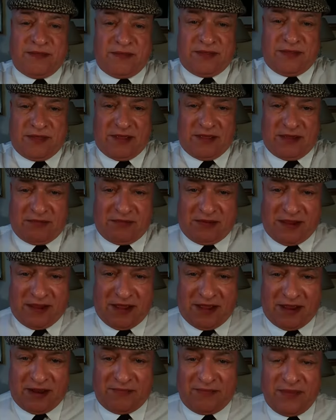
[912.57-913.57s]
So there we
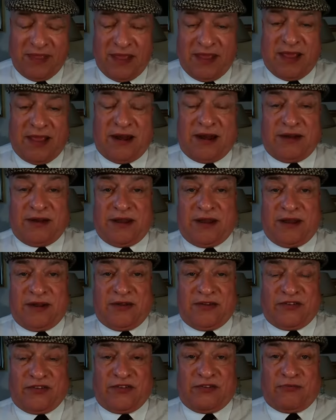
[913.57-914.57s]
are. Helen
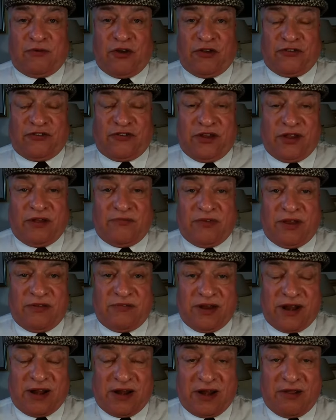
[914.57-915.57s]
Ennis is watching, a
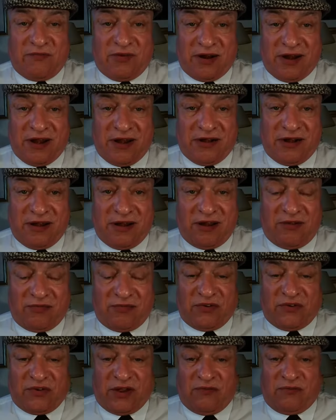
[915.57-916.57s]
very clever lady.
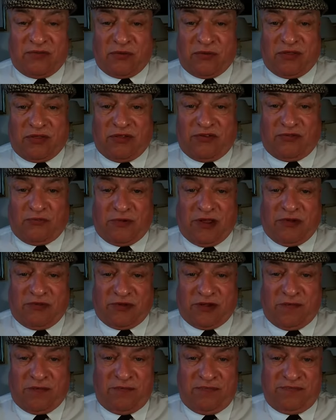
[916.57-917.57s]
Lovely to have you with us.
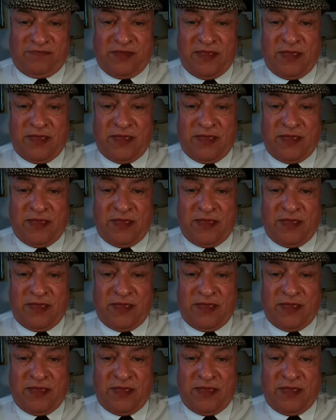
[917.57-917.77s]
Welcome.